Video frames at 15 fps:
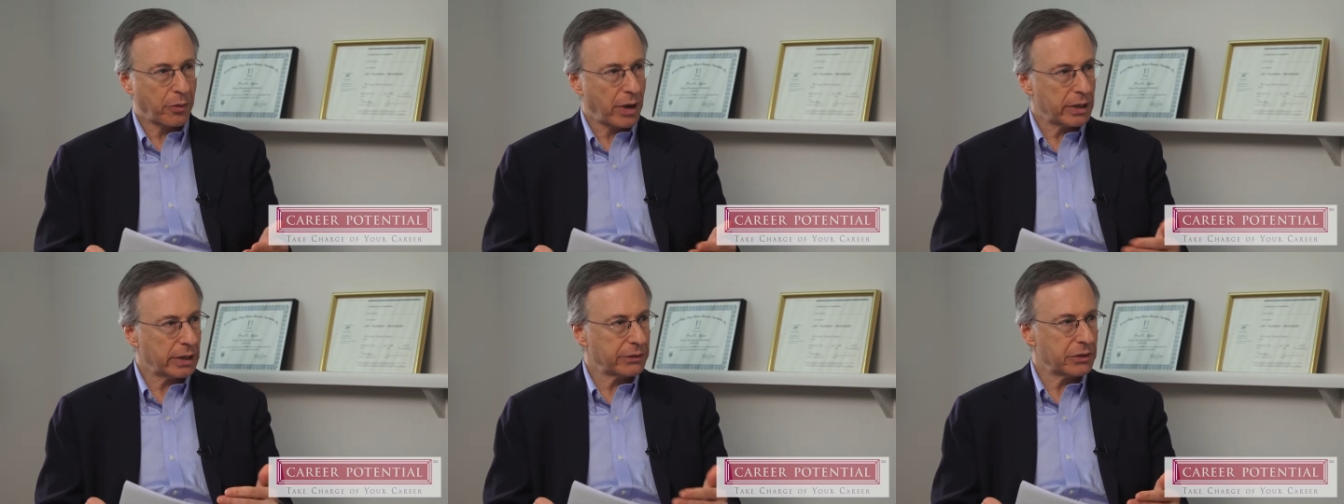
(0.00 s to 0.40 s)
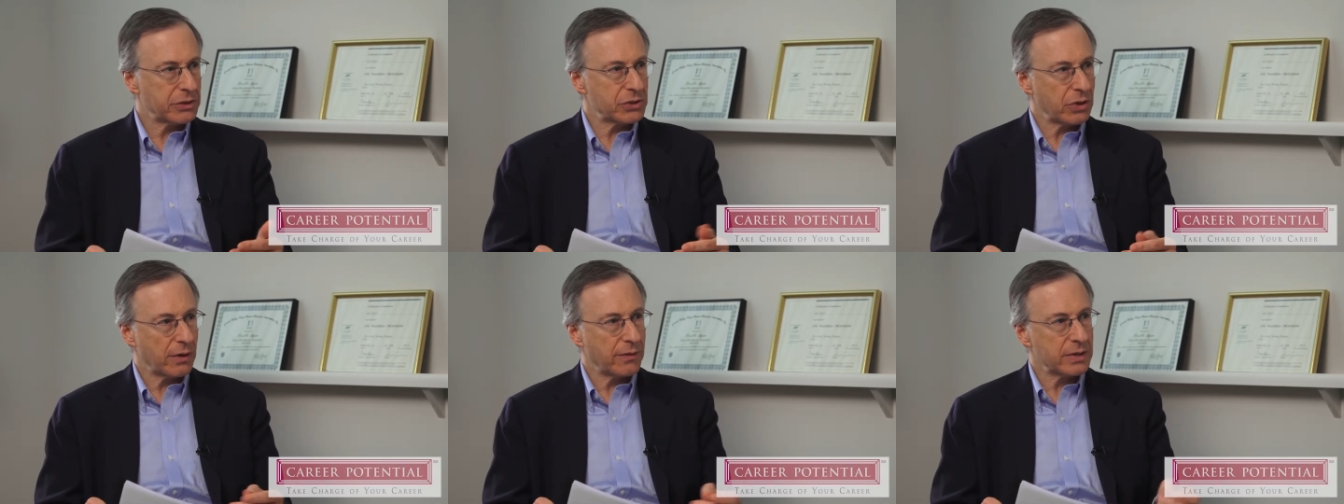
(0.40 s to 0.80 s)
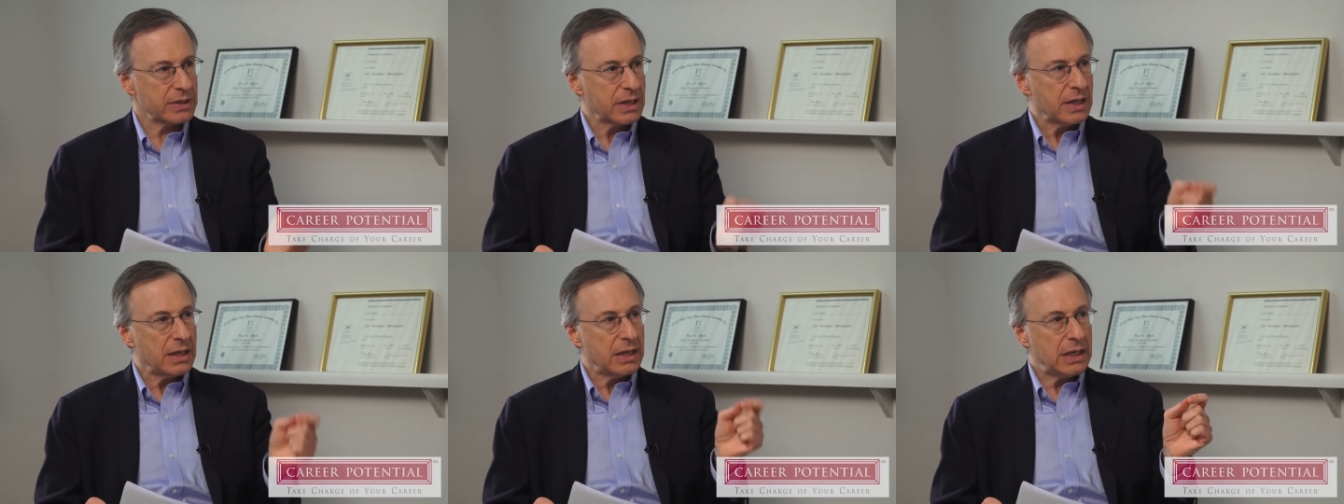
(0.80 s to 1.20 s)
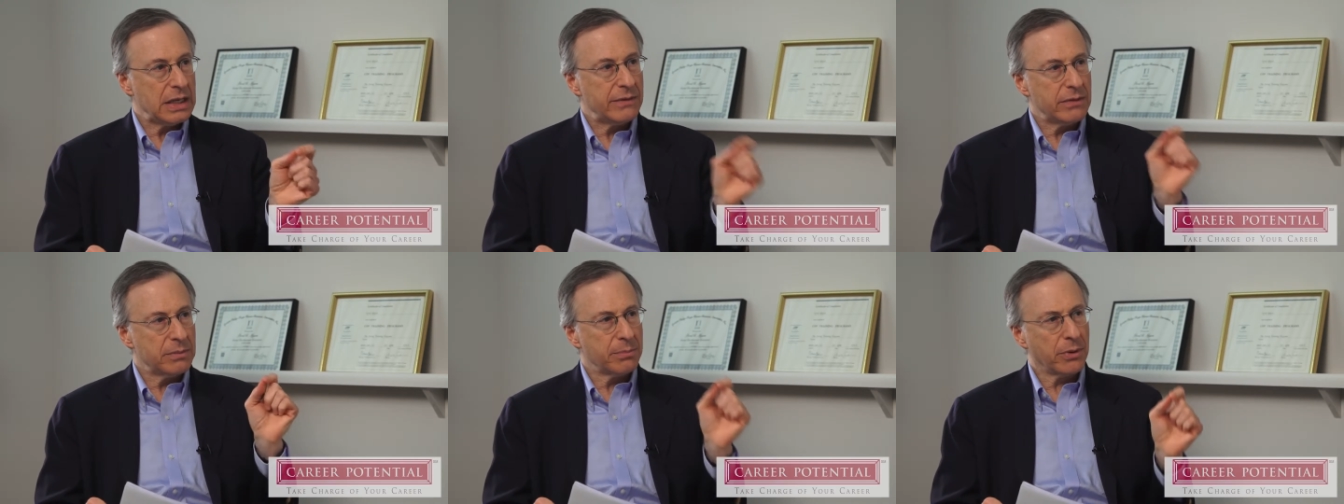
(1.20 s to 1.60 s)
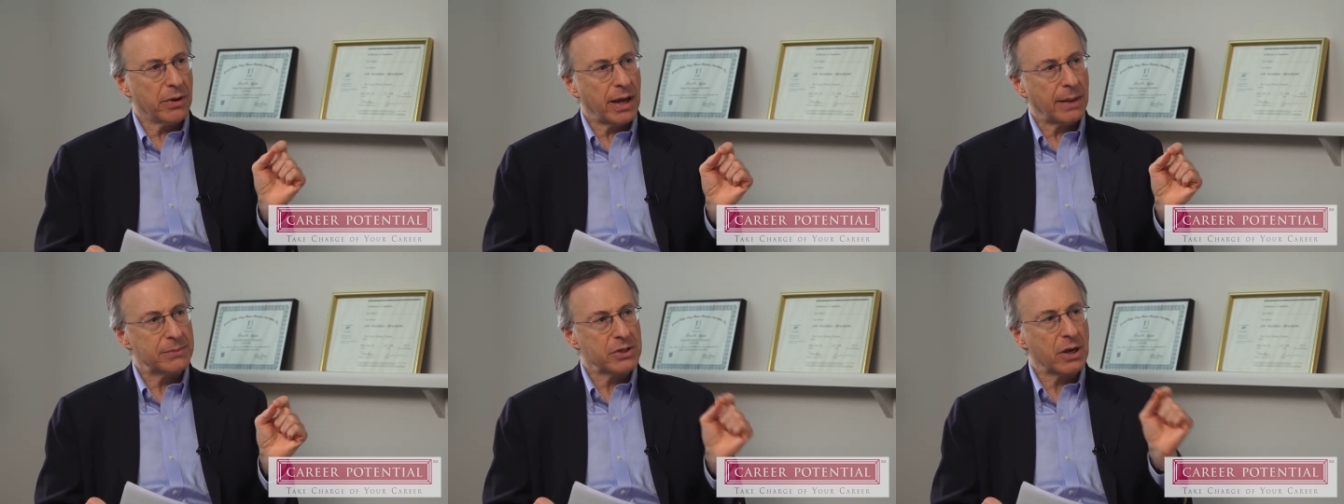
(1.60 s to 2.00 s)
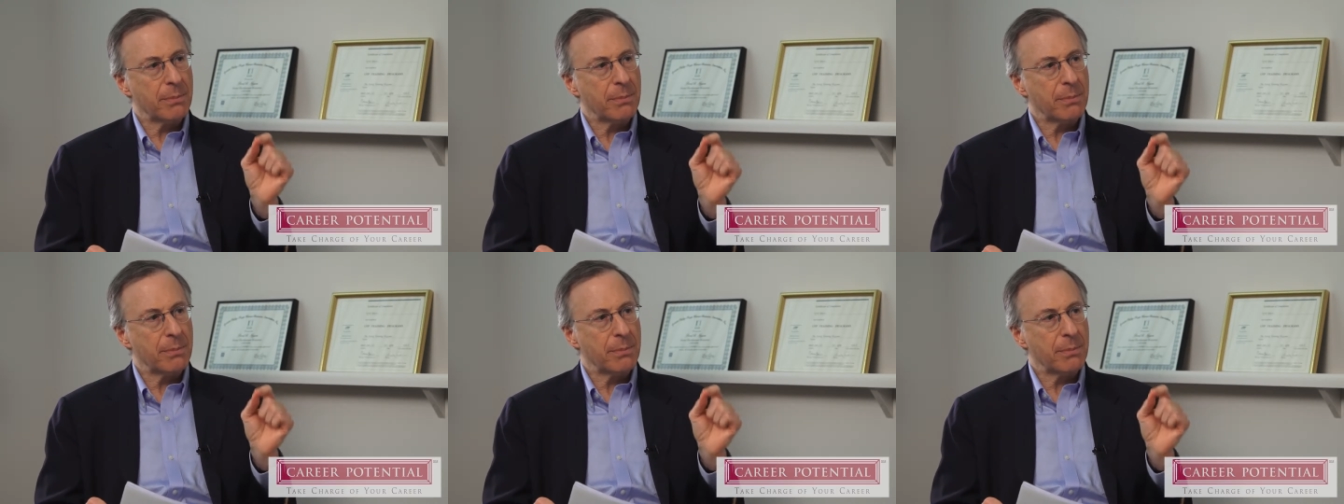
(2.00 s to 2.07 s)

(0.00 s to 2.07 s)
product, their service, even perhaps